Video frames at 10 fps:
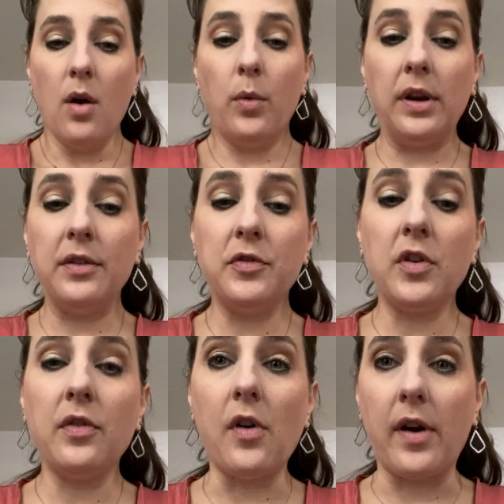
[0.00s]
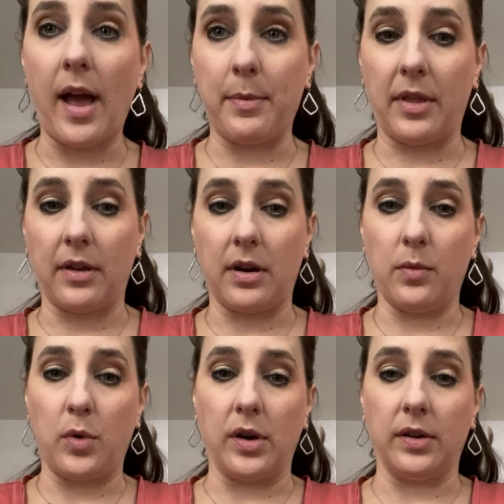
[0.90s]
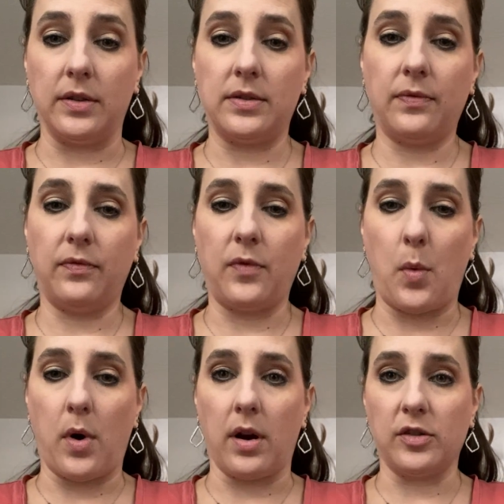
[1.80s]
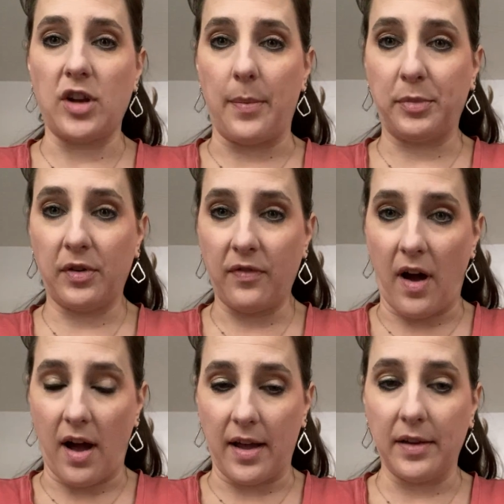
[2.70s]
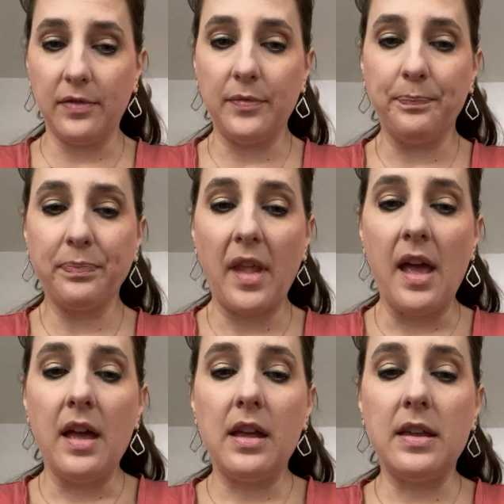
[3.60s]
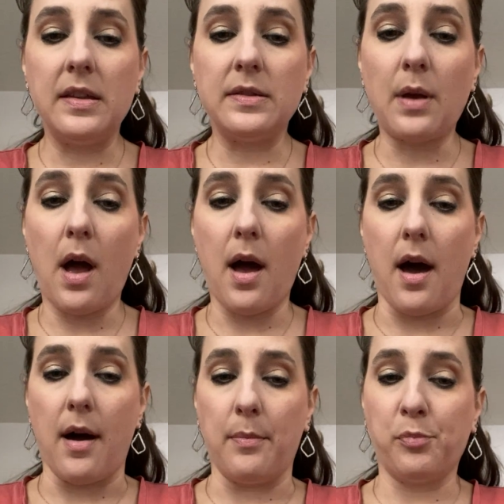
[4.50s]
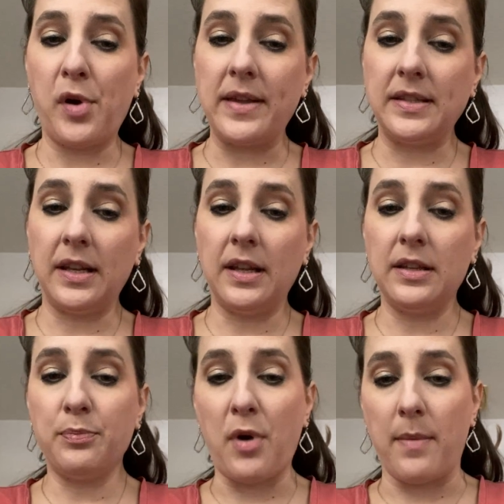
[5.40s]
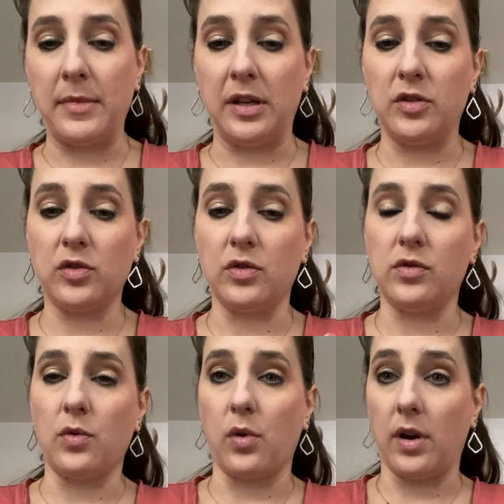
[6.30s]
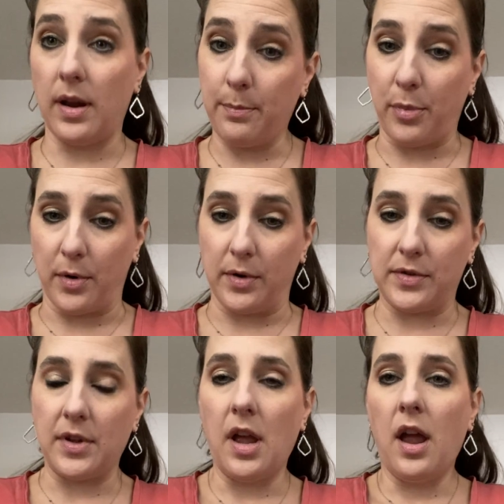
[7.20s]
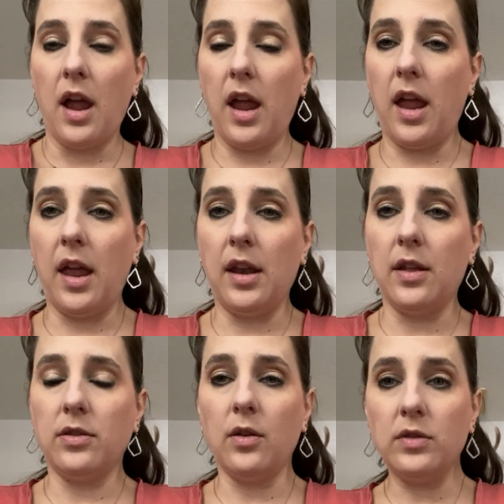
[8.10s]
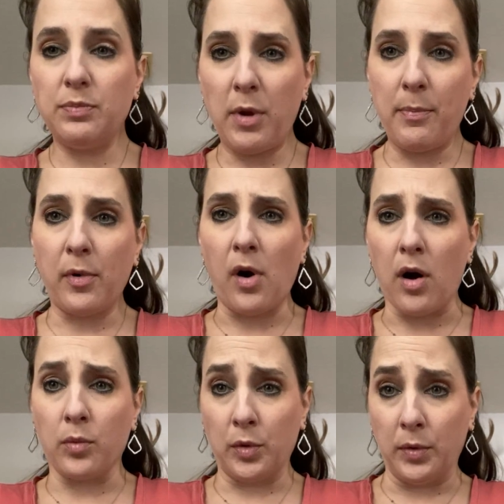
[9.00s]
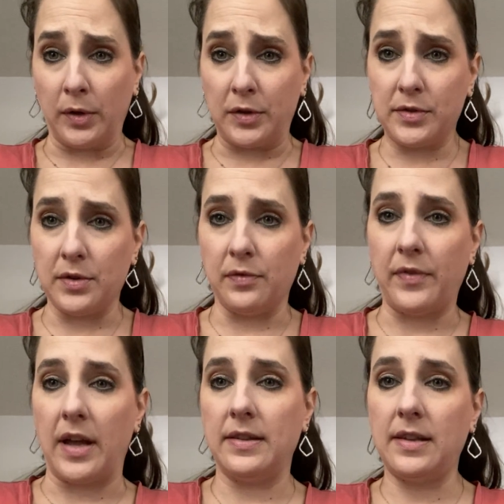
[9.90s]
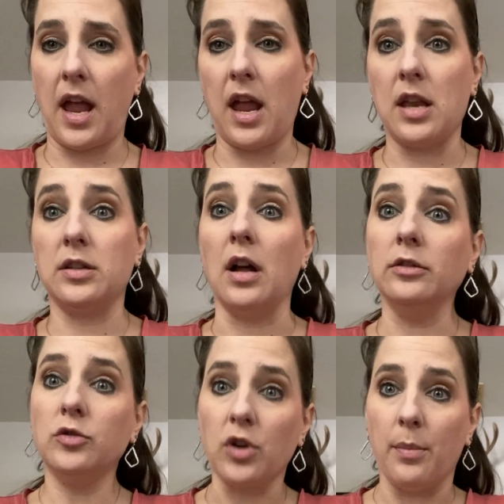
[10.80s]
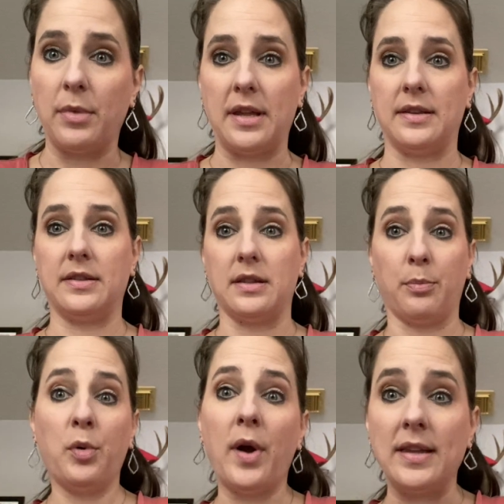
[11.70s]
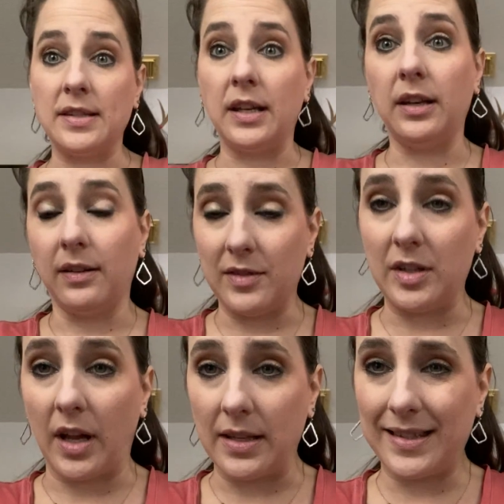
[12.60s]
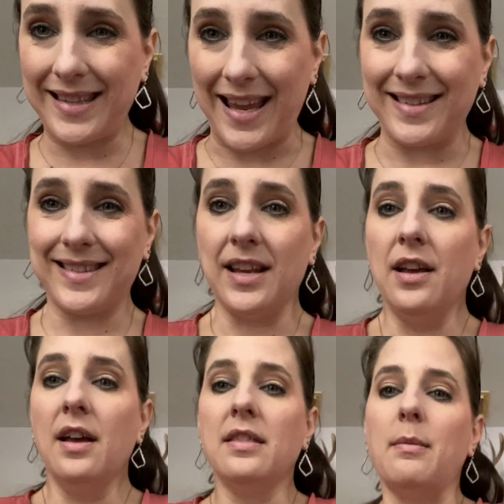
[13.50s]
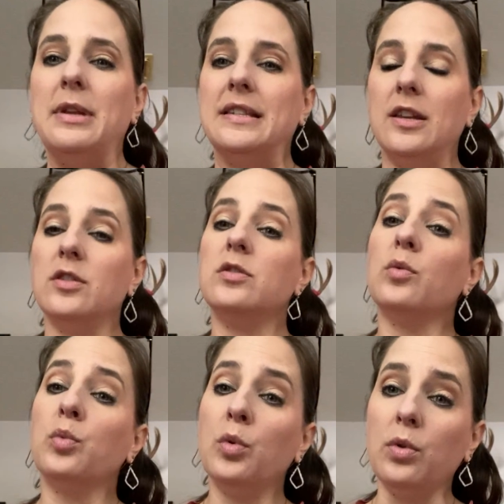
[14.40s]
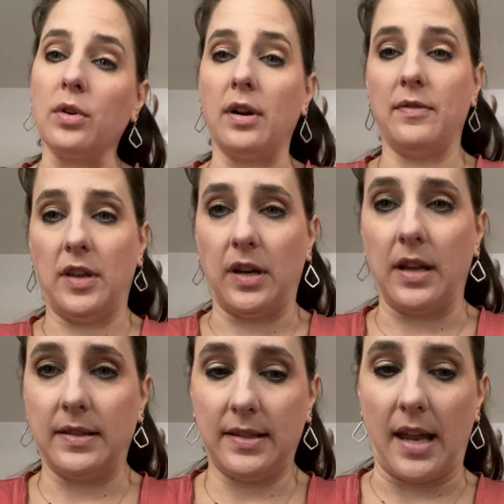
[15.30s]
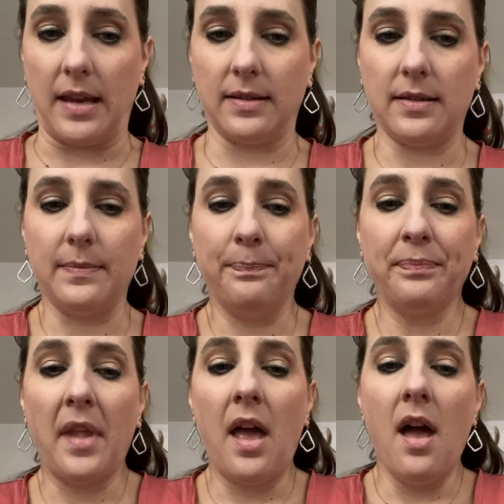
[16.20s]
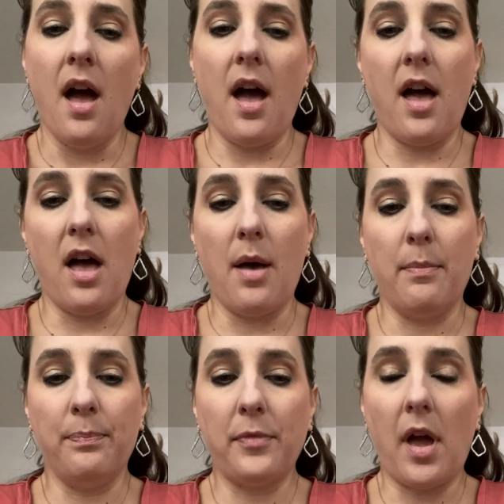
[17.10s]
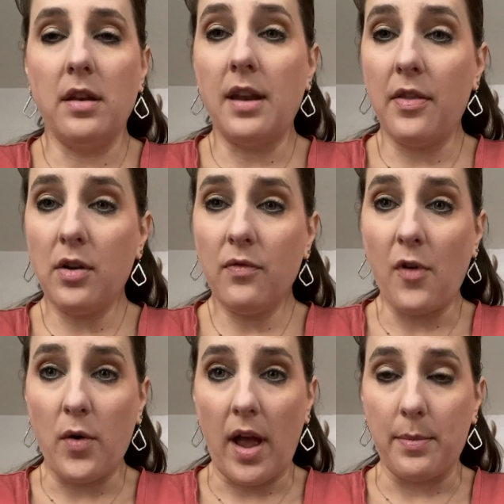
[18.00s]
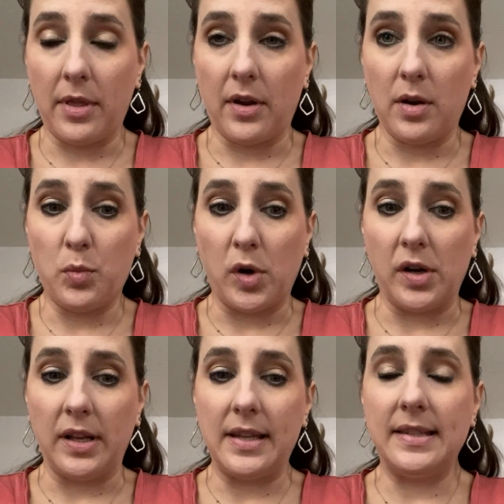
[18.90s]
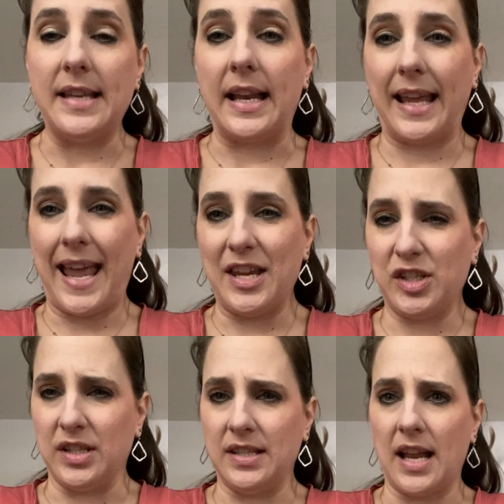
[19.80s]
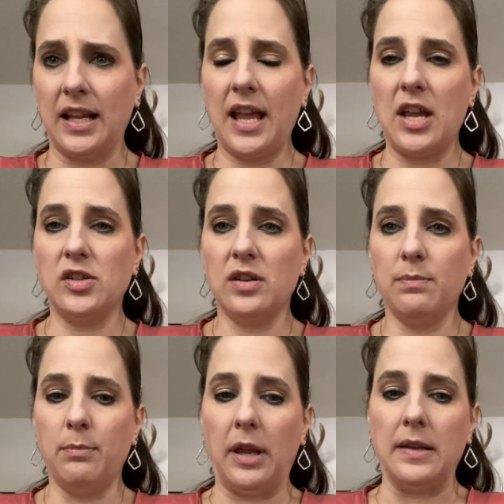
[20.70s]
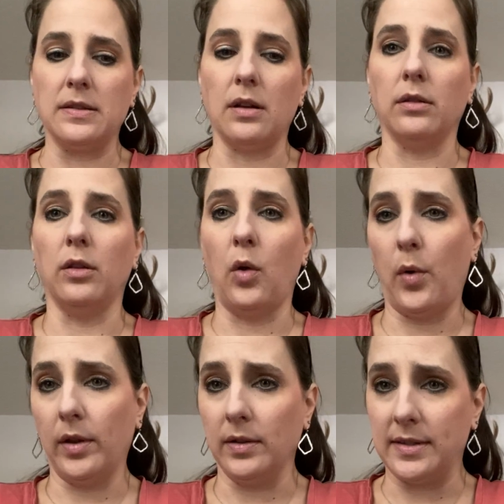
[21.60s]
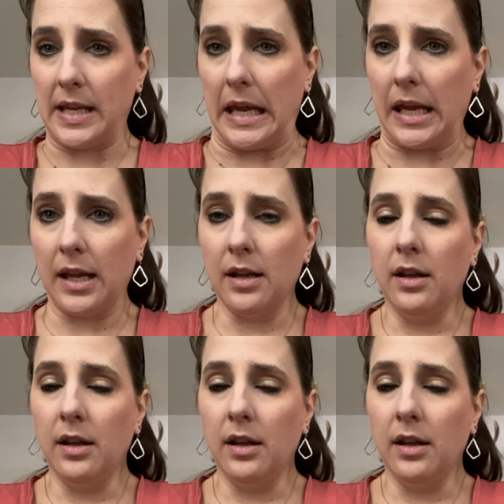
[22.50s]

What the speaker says: One of your vocabulary words for chapter 5 is presidents, prime ministers, or emperors. And those people are rulers. So if I say Donald Trump is the president of the United States, that means he is the ruler of the United States. Another vocabulary word is dedication. Dedication means loyalty.